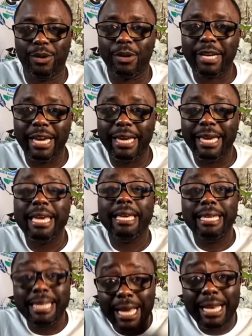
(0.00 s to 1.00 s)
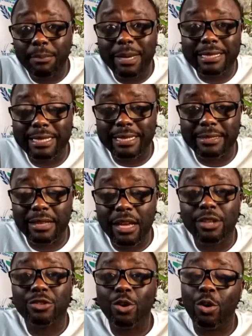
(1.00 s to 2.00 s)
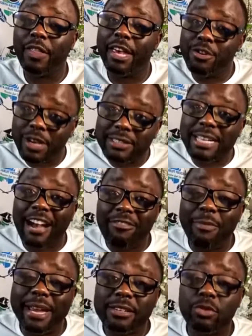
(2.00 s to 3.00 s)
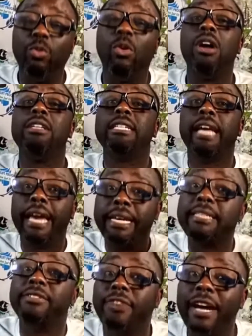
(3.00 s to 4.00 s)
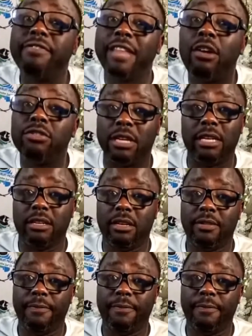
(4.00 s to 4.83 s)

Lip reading: Okay, yearly basis. So the US government wants 85,000